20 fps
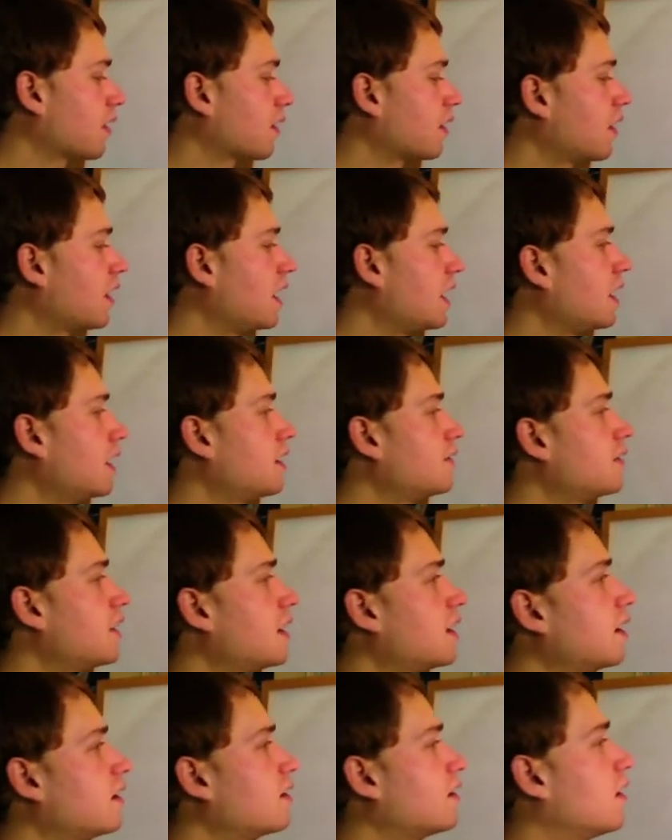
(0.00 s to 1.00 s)
And
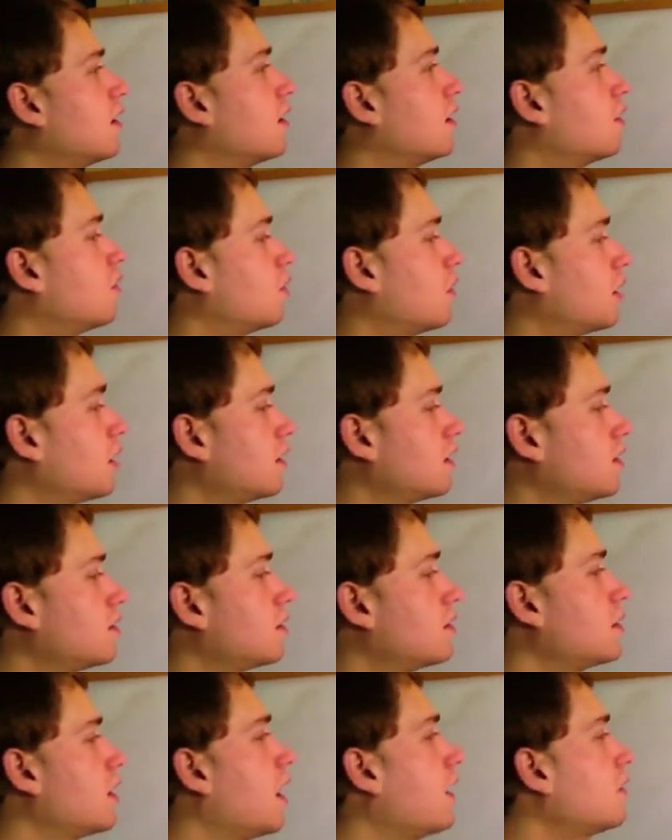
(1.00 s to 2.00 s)
then what
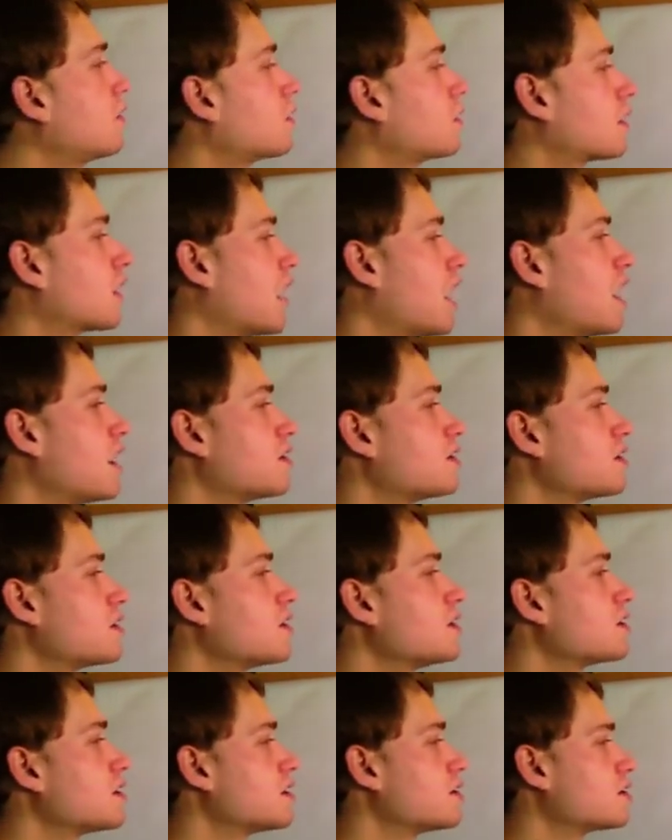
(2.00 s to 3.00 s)
the other case
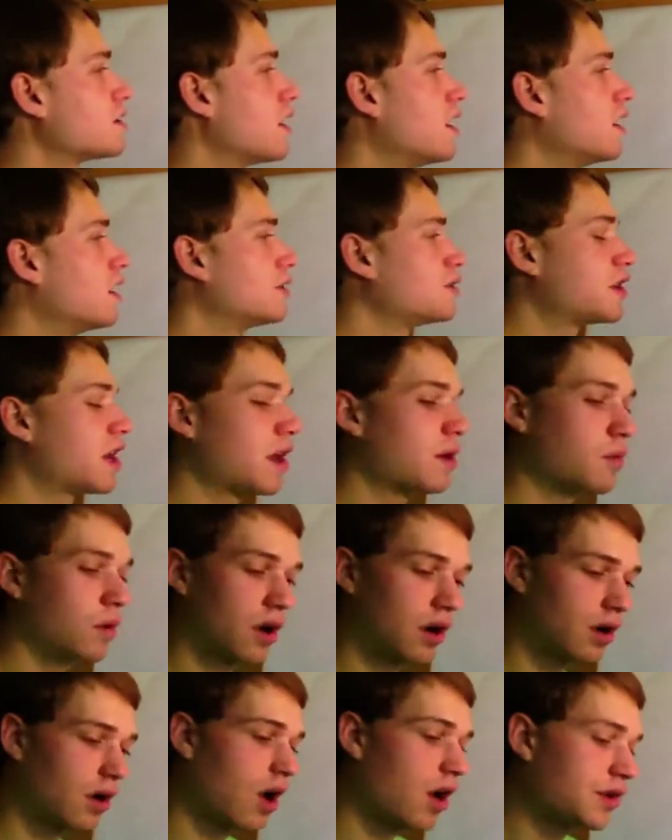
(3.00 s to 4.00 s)
is say we
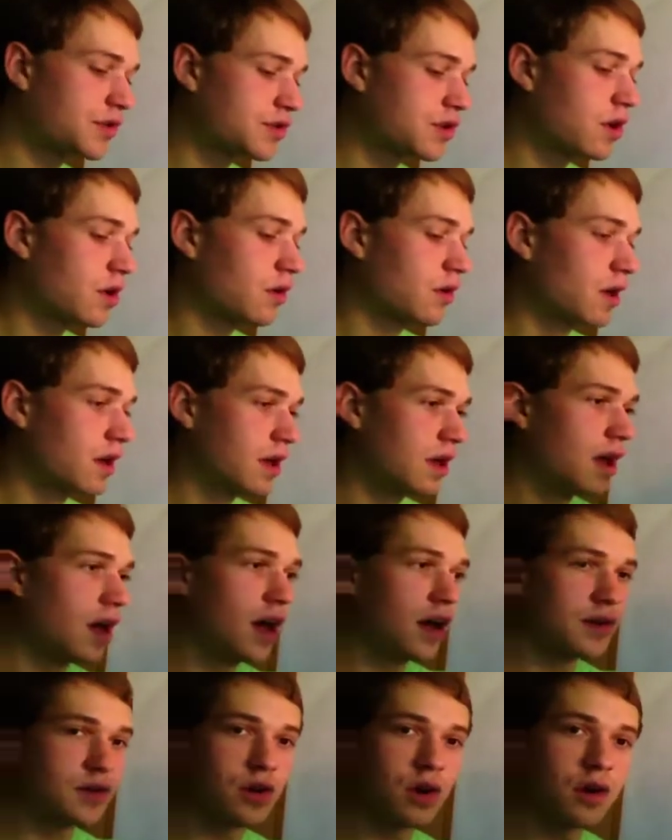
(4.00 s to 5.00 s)
are also
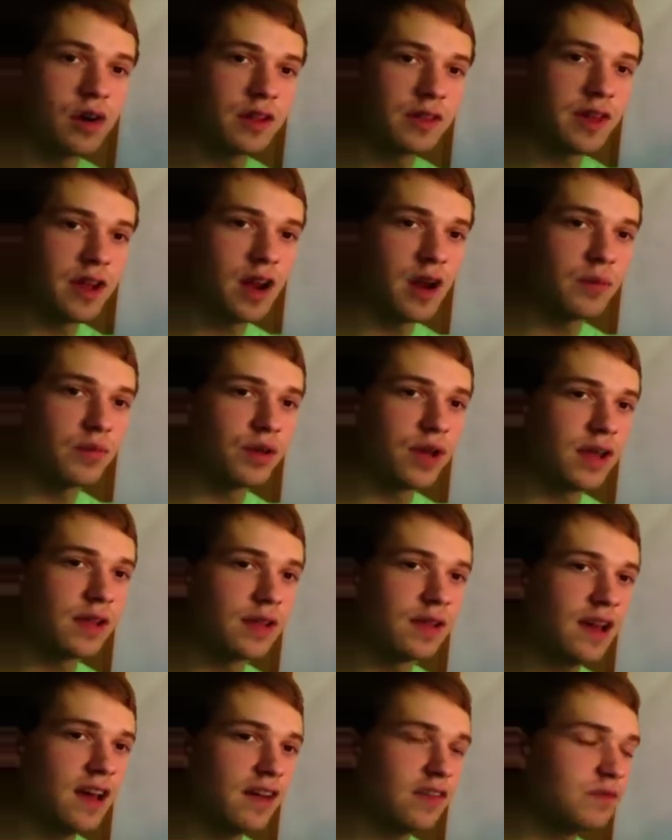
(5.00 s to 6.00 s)
turning the
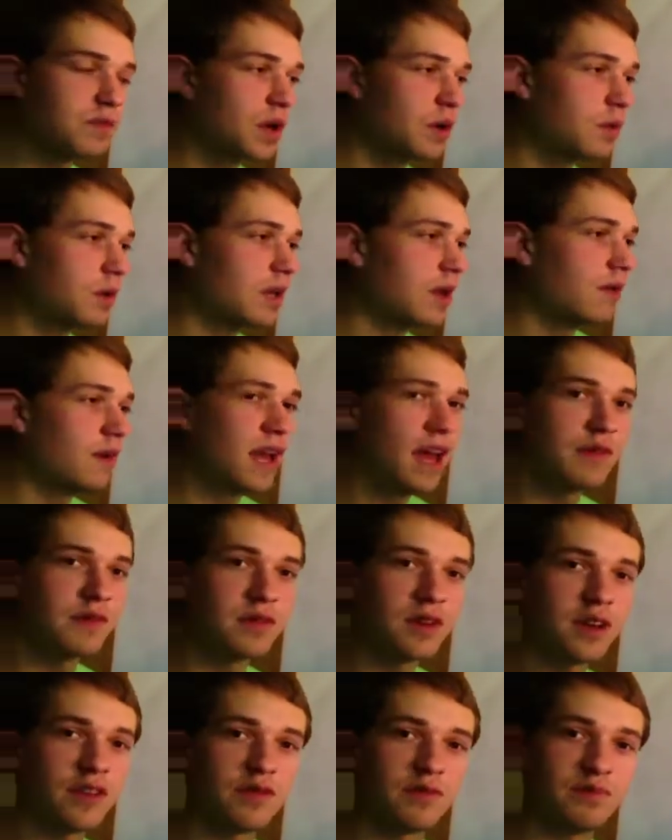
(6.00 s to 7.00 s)
airplane left, but we don't have
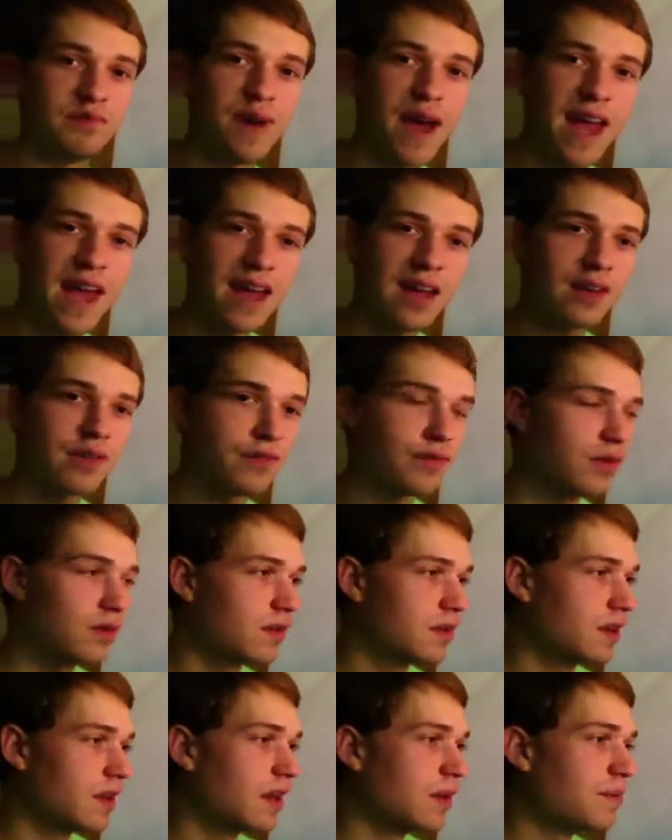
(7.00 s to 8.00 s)
enough bank for
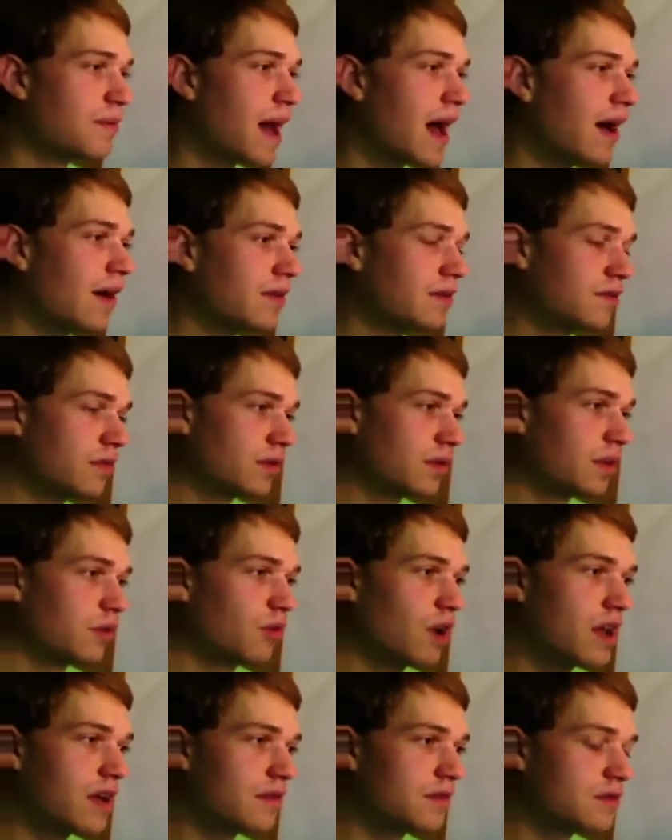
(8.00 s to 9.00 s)
the
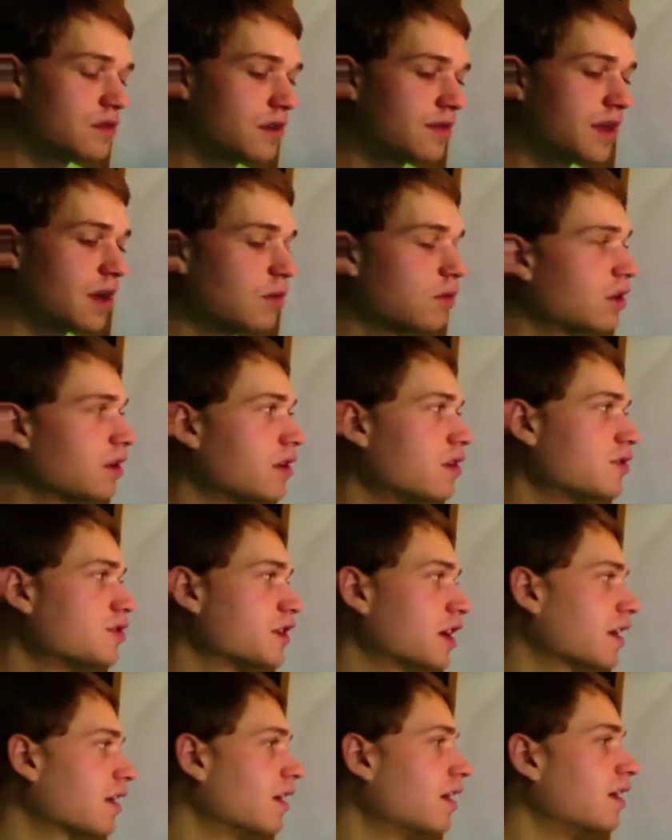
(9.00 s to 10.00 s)
rate of turn that we're
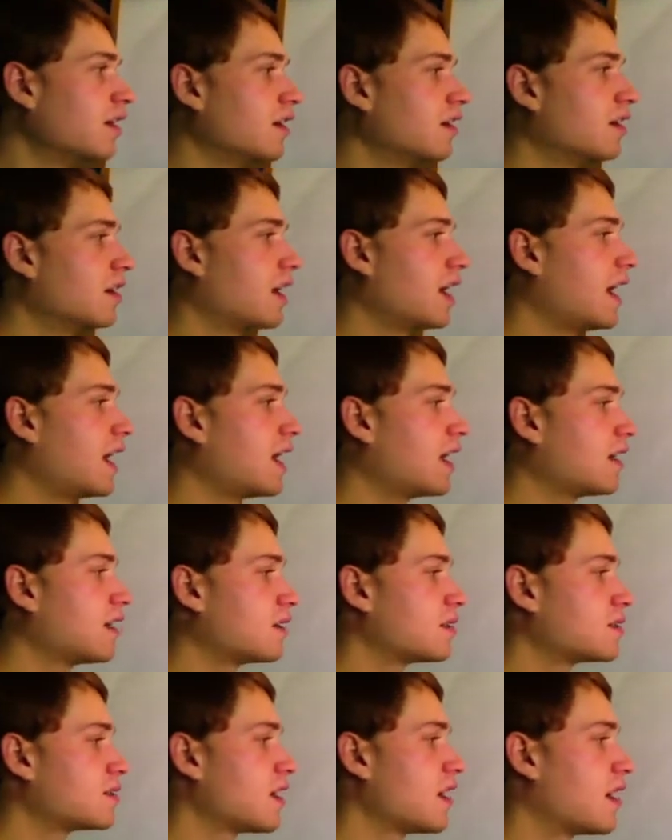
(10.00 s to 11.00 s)
using,
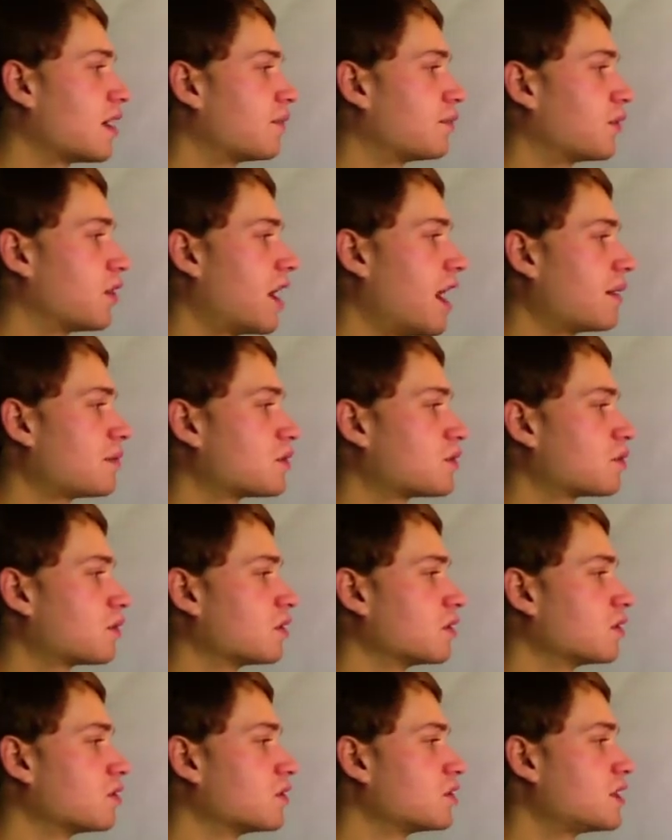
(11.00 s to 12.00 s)
and perhaps
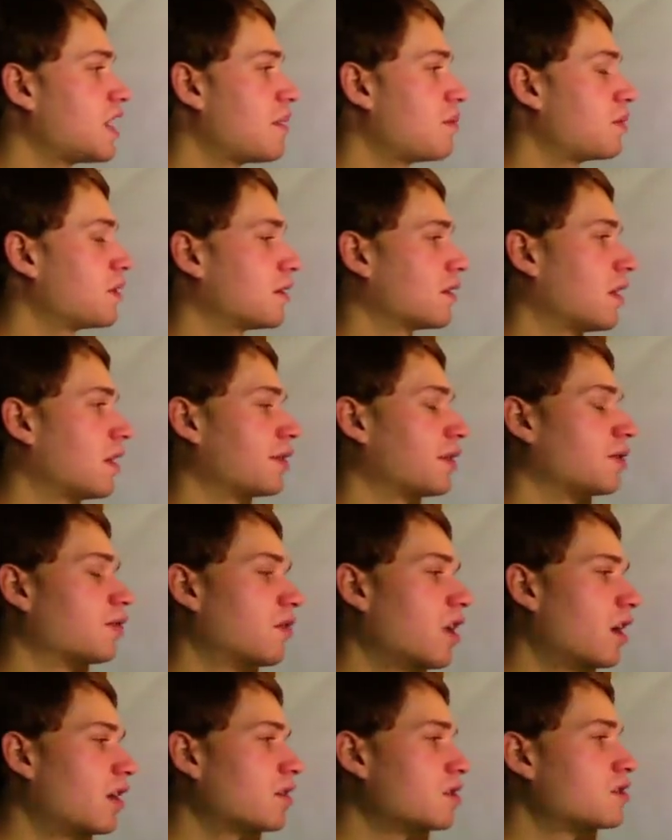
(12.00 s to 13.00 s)
we're stepping on the
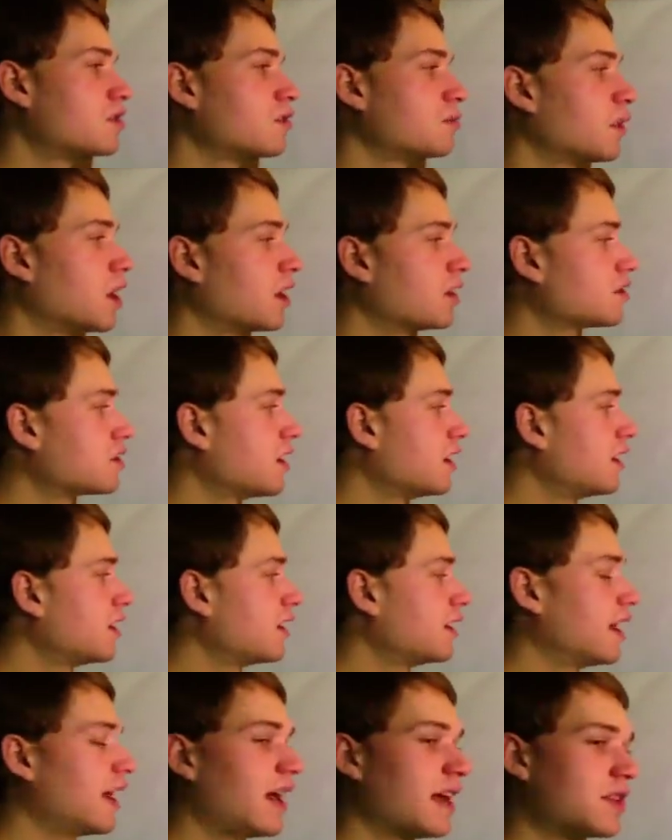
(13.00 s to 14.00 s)
rudder too much.
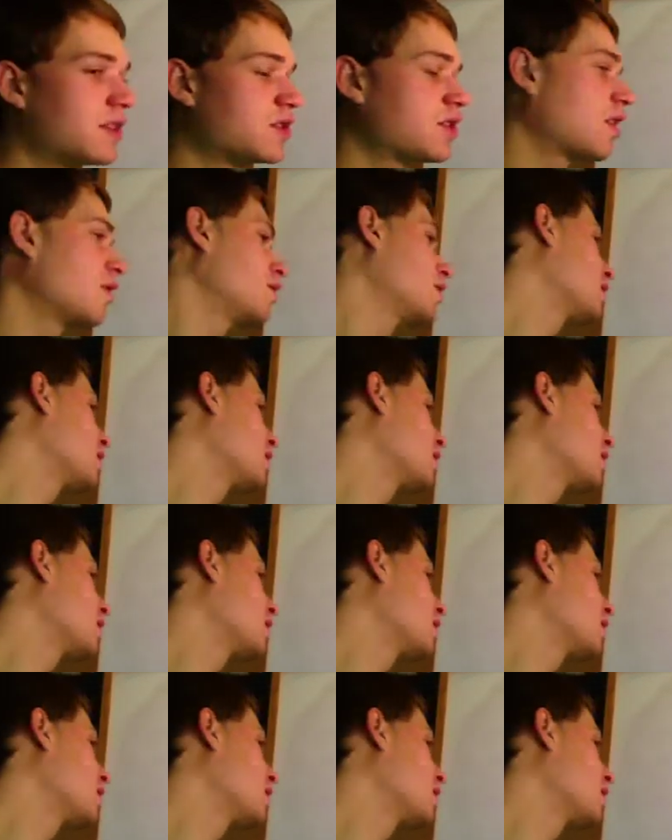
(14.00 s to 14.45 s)
And so you